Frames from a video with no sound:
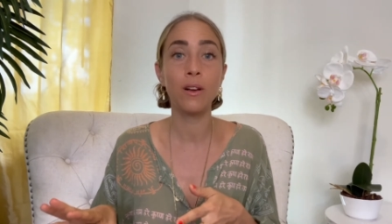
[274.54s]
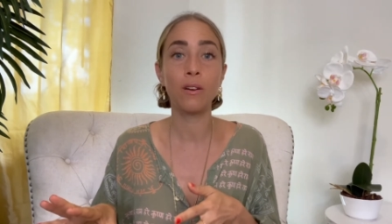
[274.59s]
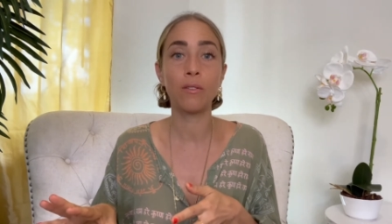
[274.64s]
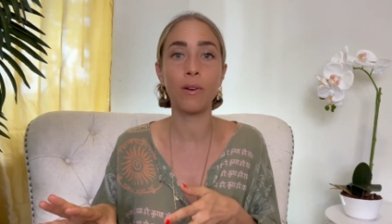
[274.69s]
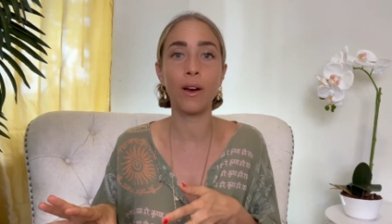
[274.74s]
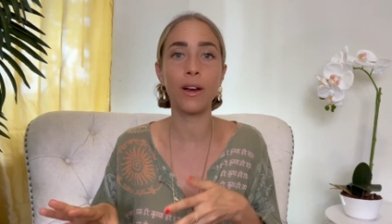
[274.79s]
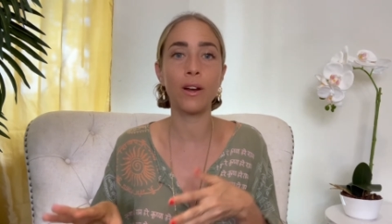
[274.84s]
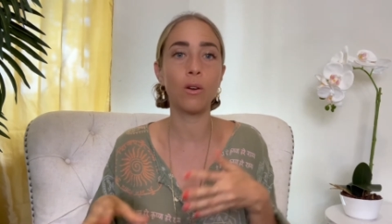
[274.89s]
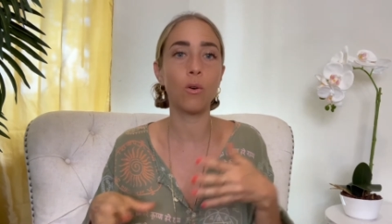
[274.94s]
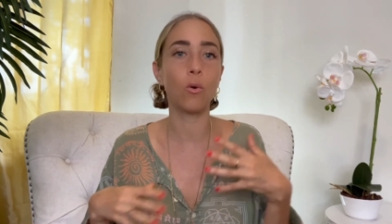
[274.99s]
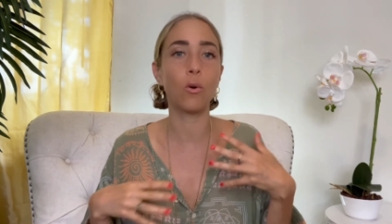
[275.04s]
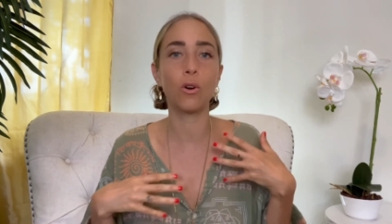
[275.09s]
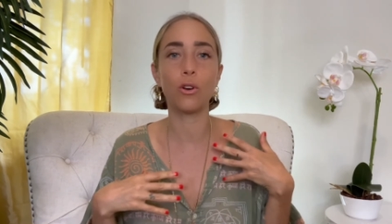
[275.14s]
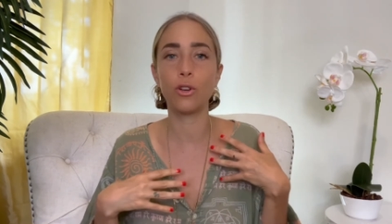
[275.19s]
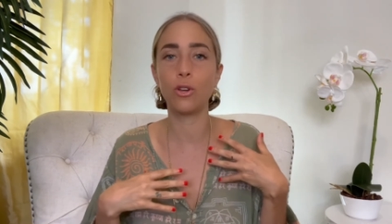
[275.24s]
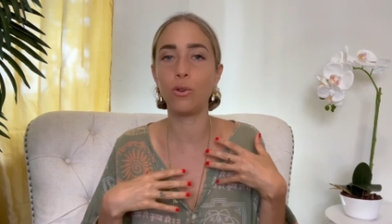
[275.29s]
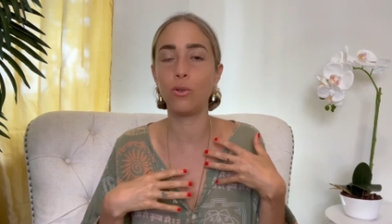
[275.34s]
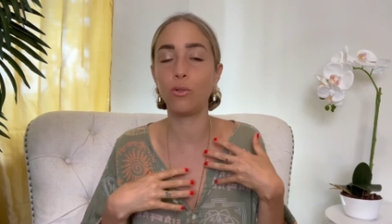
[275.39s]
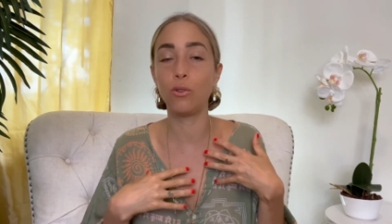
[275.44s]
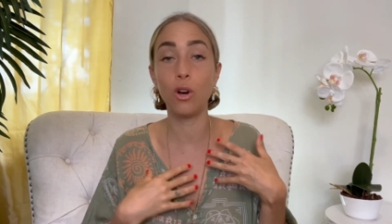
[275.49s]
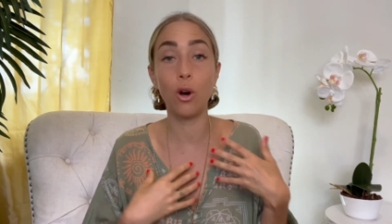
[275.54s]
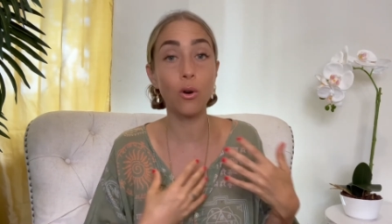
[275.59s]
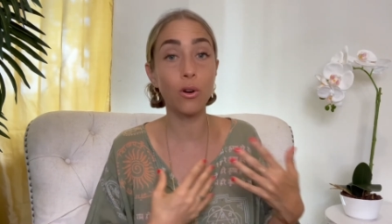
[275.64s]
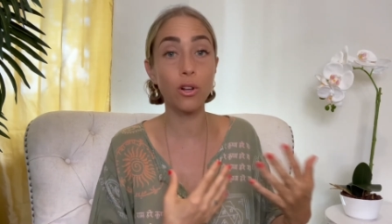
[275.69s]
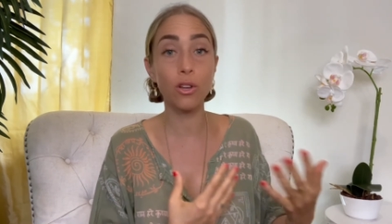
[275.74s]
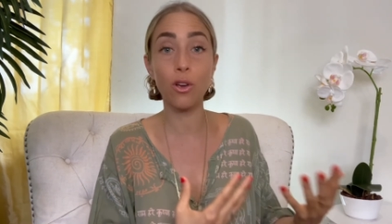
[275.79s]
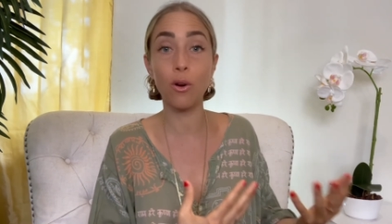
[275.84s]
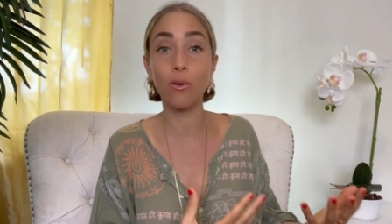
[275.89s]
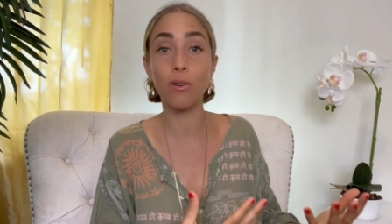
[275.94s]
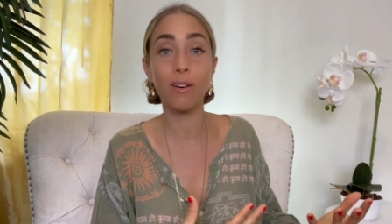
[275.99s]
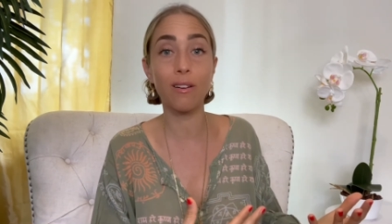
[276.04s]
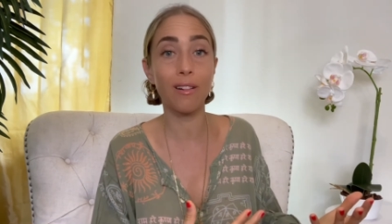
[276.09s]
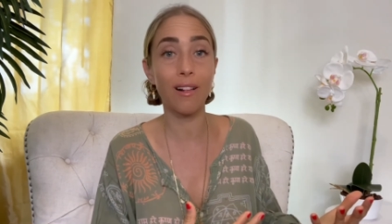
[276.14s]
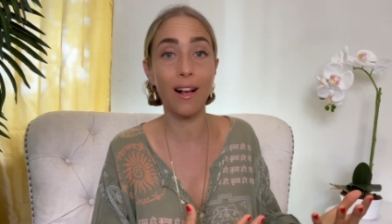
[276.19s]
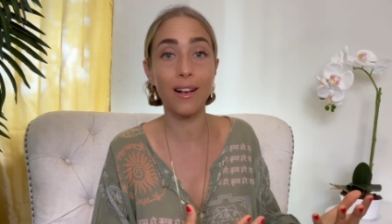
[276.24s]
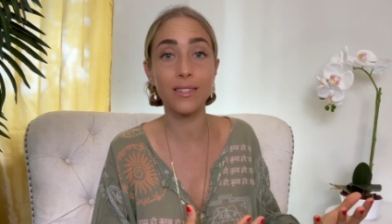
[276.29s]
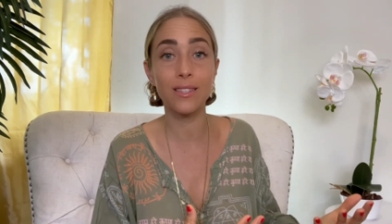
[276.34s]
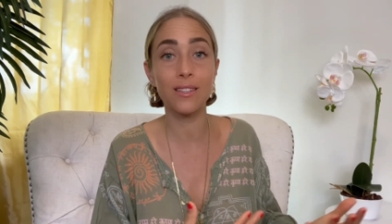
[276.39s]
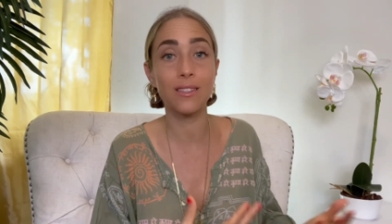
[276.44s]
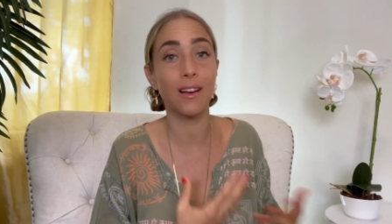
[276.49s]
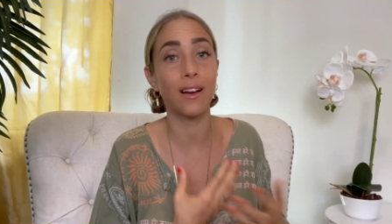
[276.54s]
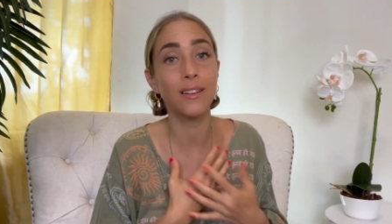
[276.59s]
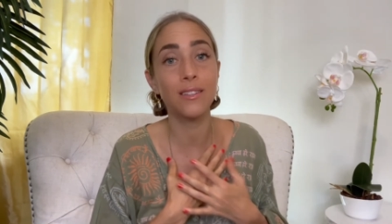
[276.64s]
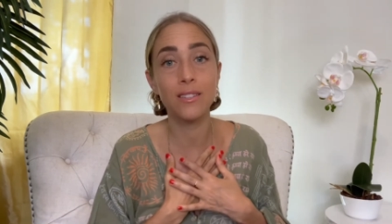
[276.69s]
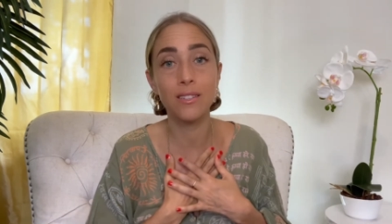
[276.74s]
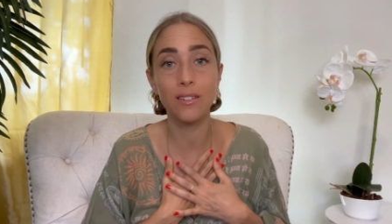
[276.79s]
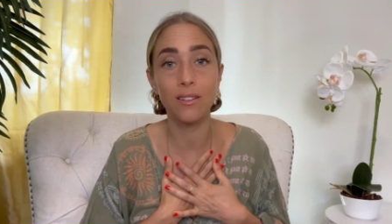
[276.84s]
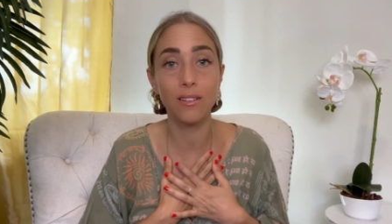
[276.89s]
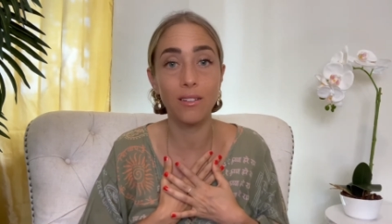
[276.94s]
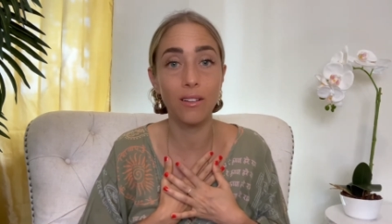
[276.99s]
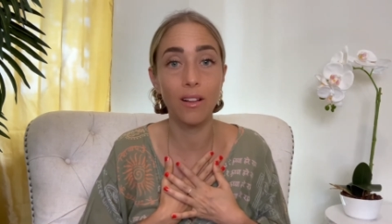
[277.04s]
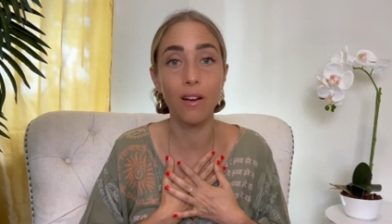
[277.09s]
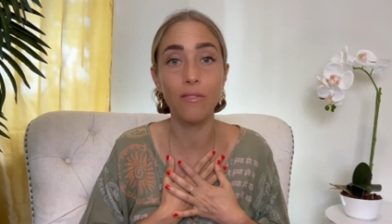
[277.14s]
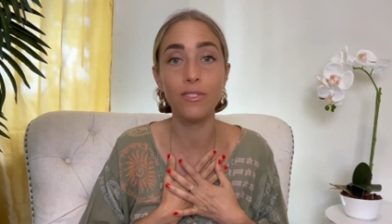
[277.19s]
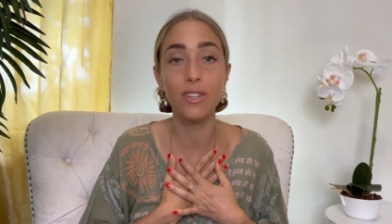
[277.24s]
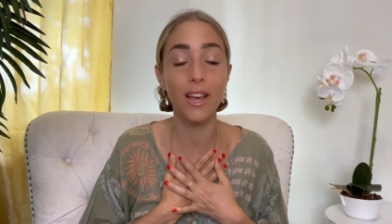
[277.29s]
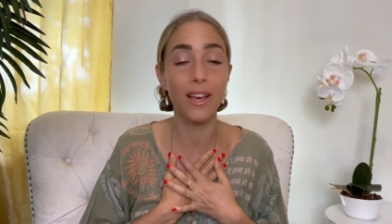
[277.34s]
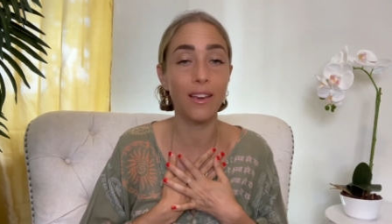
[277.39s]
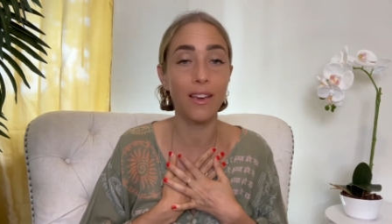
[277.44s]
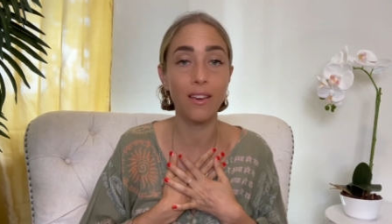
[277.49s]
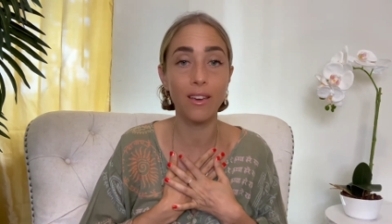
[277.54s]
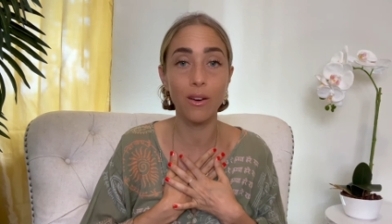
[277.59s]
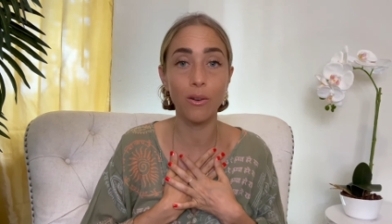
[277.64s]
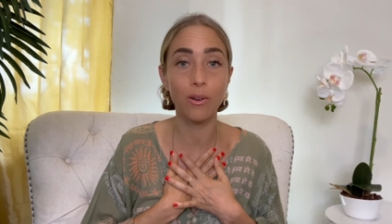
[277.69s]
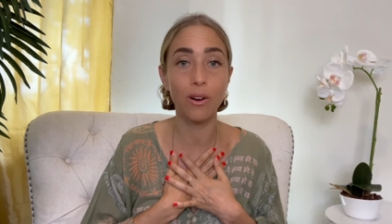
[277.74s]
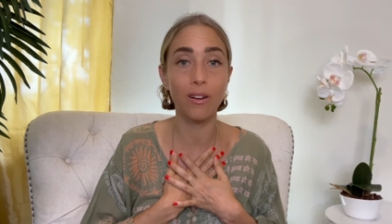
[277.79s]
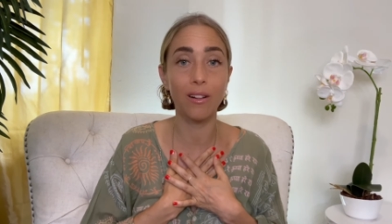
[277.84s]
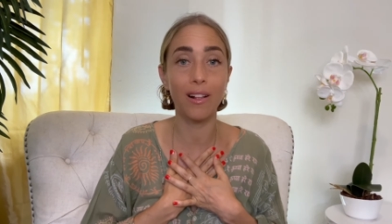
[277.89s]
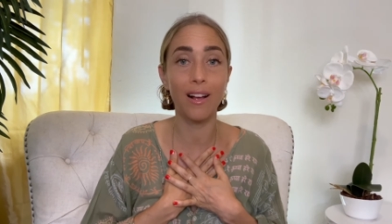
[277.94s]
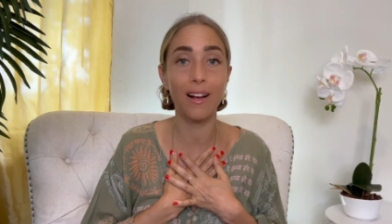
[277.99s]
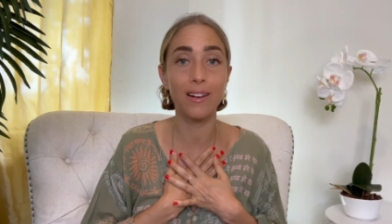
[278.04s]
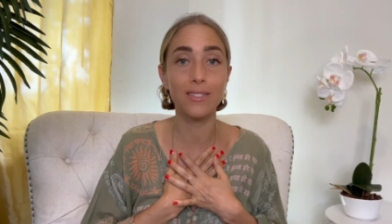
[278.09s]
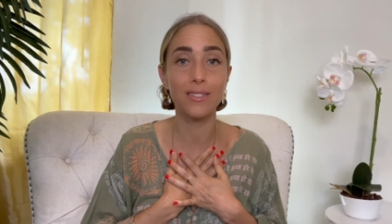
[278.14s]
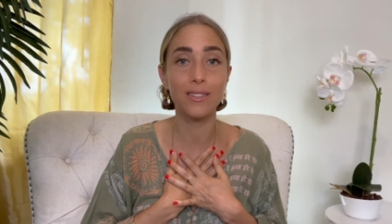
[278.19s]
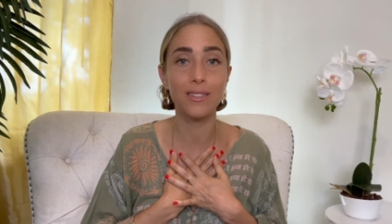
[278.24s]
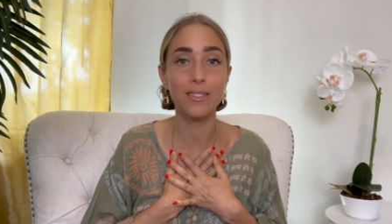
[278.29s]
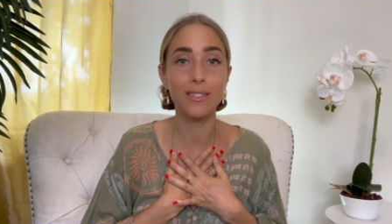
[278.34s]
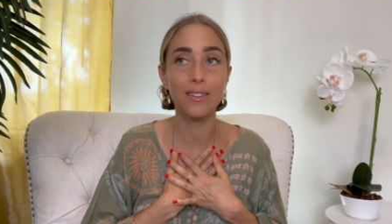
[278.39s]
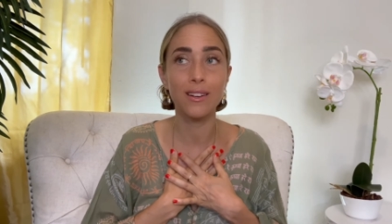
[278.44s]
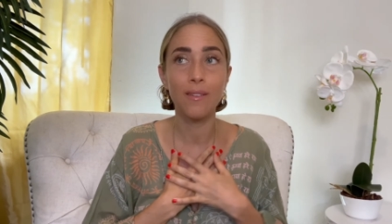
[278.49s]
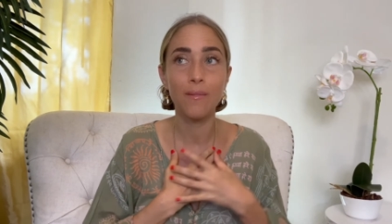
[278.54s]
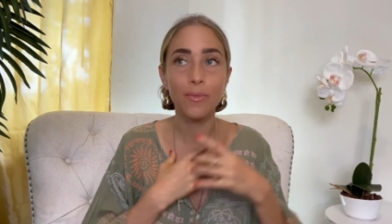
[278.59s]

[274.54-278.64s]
right? Or you go to yoga classes. I still love taking yoga classes.